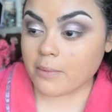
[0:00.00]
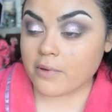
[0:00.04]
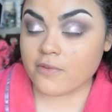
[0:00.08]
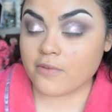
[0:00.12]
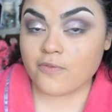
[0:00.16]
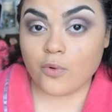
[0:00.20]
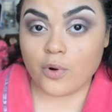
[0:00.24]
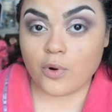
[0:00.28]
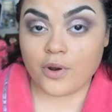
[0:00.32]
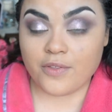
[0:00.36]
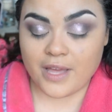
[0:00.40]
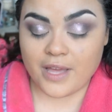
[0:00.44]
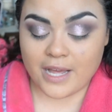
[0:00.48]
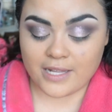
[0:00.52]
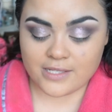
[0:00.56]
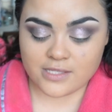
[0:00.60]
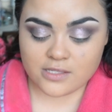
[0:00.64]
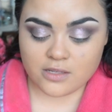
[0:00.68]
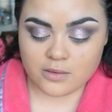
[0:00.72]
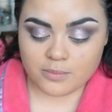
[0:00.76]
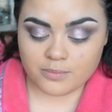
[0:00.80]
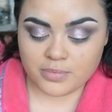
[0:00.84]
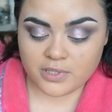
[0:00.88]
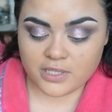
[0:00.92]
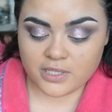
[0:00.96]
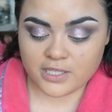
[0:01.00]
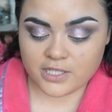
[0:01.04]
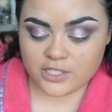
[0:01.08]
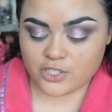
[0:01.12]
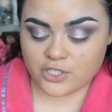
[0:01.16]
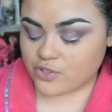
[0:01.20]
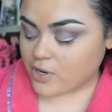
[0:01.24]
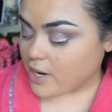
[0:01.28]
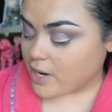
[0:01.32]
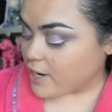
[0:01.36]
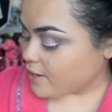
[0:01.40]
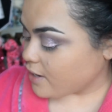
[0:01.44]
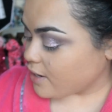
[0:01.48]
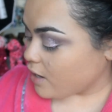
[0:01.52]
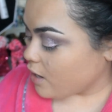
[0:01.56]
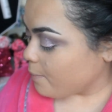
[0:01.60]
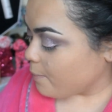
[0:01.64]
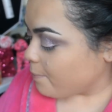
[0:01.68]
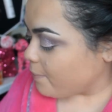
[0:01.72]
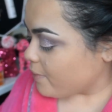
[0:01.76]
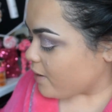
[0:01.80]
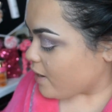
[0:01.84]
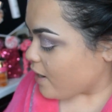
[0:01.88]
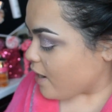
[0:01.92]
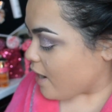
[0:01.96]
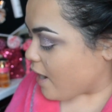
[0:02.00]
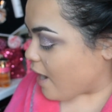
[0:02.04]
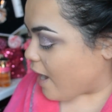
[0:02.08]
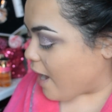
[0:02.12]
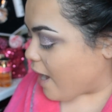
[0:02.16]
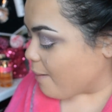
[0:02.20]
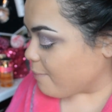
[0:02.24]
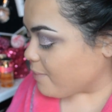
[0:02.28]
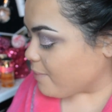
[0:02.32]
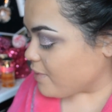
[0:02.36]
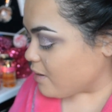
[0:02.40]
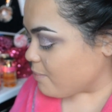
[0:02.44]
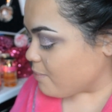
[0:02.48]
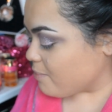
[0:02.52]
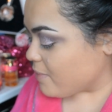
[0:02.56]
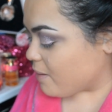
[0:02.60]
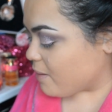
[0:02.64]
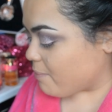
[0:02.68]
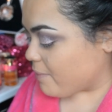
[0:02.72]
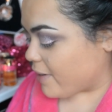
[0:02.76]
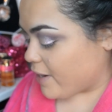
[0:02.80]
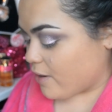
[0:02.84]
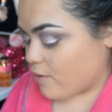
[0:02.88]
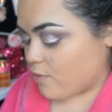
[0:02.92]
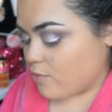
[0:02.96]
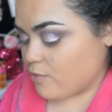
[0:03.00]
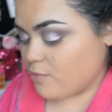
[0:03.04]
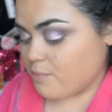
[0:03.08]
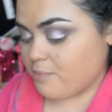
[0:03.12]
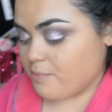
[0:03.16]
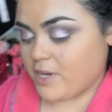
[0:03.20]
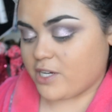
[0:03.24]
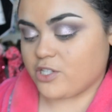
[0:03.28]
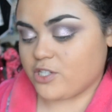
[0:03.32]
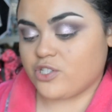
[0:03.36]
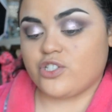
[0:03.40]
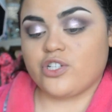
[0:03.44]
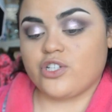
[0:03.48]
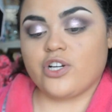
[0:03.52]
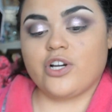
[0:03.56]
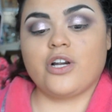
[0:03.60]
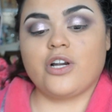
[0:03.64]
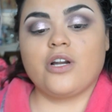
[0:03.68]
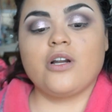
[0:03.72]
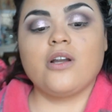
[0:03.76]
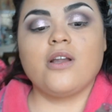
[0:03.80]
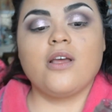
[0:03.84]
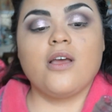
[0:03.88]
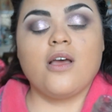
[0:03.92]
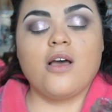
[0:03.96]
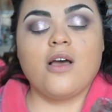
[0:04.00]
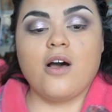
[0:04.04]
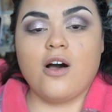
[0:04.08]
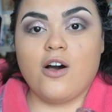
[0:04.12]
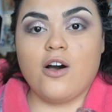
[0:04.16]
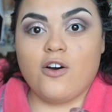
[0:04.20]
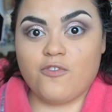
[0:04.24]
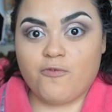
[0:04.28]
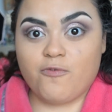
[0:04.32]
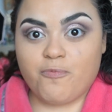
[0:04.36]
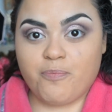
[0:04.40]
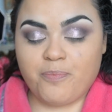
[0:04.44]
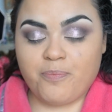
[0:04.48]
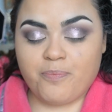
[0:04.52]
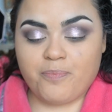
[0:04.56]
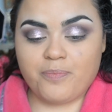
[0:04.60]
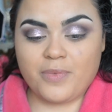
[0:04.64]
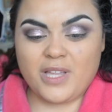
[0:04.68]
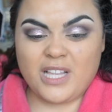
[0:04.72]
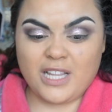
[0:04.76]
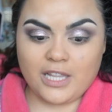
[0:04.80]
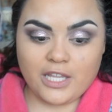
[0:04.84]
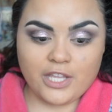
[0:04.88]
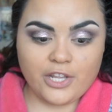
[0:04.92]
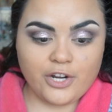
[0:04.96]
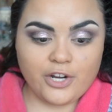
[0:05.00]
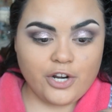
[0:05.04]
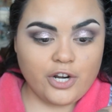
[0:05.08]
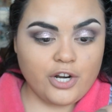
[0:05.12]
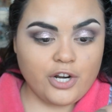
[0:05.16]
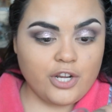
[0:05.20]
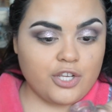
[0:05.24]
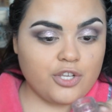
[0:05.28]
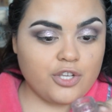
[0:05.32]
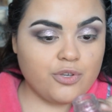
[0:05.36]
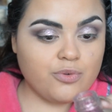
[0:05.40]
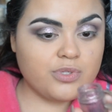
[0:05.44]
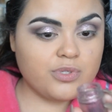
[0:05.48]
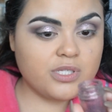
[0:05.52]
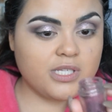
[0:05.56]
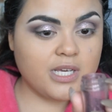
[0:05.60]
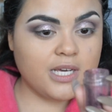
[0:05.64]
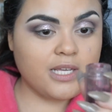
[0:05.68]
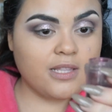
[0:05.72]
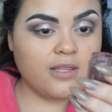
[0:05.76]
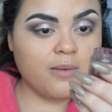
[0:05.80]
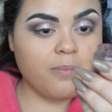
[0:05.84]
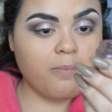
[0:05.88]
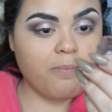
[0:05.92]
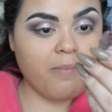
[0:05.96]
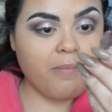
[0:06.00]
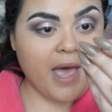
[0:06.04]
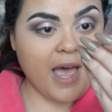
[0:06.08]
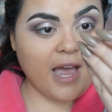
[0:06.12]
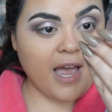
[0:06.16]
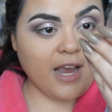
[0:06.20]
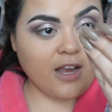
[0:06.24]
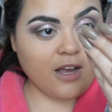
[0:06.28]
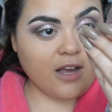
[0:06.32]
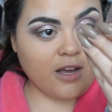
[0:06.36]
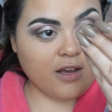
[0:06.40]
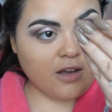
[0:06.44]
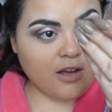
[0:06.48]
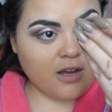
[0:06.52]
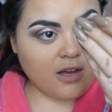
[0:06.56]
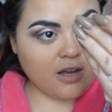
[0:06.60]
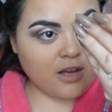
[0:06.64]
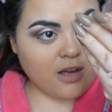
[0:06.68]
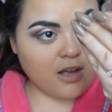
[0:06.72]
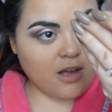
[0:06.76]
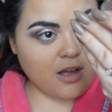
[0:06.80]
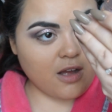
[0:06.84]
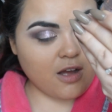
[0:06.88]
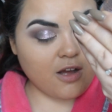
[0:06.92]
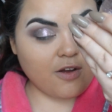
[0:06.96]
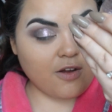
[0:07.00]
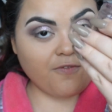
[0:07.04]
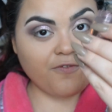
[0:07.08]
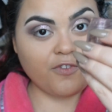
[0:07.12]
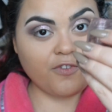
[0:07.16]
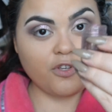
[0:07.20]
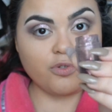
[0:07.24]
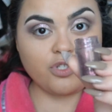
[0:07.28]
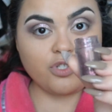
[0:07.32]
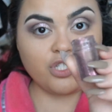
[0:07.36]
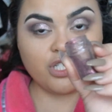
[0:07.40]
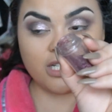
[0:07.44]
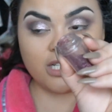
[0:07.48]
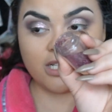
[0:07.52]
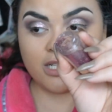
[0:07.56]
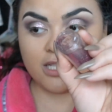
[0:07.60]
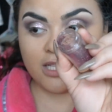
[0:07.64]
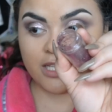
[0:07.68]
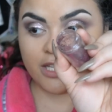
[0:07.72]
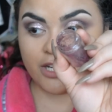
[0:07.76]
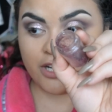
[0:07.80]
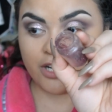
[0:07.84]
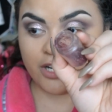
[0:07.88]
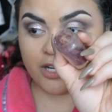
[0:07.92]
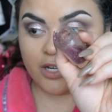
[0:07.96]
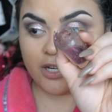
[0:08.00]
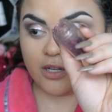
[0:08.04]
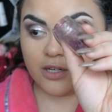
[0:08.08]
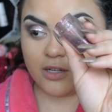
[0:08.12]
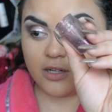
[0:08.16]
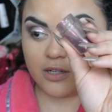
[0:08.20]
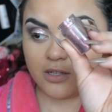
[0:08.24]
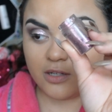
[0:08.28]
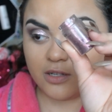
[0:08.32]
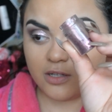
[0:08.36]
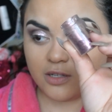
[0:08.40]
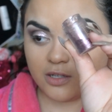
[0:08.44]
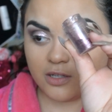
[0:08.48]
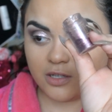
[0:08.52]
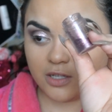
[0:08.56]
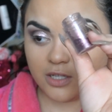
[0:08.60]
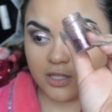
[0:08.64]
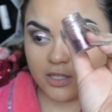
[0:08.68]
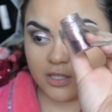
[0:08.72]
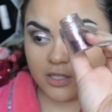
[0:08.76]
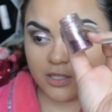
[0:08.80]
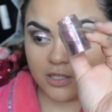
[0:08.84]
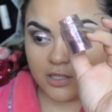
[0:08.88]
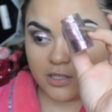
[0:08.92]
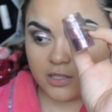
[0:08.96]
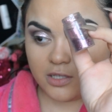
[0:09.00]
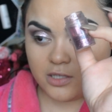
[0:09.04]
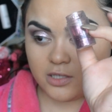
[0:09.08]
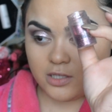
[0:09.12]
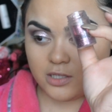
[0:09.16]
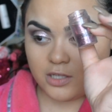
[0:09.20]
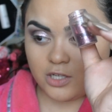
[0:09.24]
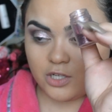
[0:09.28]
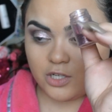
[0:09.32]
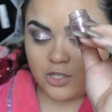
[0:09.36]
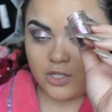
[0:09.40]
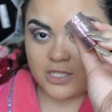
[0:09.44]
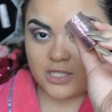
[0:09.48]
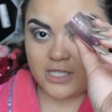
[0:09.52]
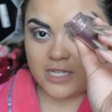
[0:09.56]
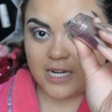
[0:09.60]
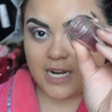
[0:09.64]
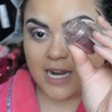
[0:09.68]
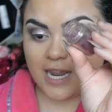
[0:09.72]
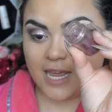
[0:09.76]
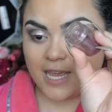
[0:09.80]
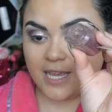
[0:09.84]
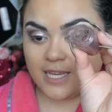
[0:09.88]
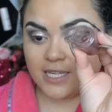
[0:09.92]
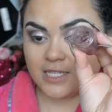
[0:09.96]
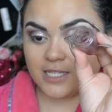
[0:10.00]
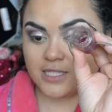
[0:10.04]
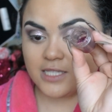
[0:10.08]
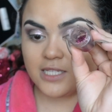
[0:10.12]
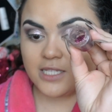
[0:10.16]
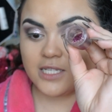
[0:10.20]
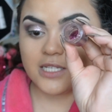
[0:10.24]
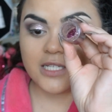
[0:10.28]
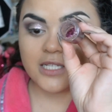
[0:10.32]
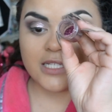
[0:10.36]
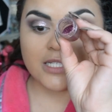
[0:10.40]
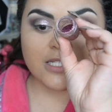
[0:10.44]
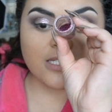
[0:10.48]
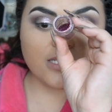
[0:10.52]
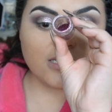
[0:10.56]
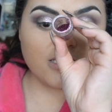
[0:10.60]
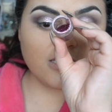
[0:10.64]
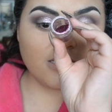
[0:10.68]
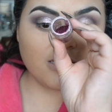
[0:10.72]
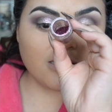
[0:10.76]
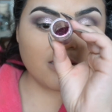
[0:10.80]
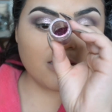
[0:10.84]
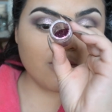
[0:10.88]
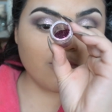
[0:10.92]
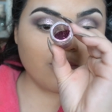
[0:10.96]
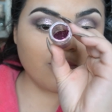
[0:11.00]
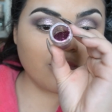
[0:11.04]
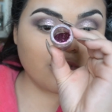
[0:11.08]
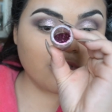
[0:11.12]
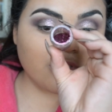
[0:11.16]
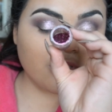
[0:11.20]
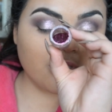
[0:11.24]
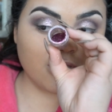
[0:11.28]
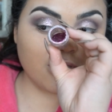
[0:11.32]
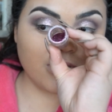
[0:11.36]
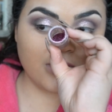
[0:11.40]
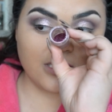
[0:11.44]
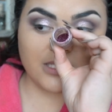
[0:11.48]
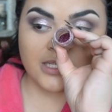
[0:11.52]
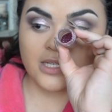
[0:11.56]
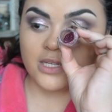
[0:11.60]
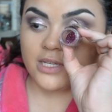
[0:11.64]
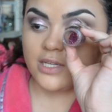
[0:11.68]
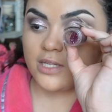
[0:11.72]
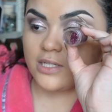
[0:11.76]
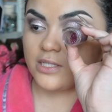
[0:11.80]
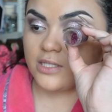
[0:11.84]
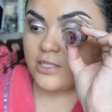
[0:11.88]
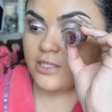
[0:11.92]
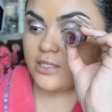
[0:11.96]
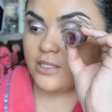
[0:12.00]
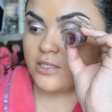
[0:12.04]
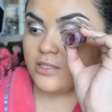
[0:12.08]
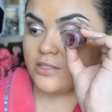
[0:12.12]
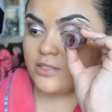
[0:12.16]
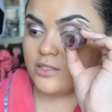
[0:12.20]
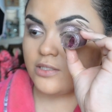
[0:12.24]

Before that's completely dried up, I'm going to make my own mixture of glitter using the MAC Fuchsia glitter. Looks like these. I want you to see it.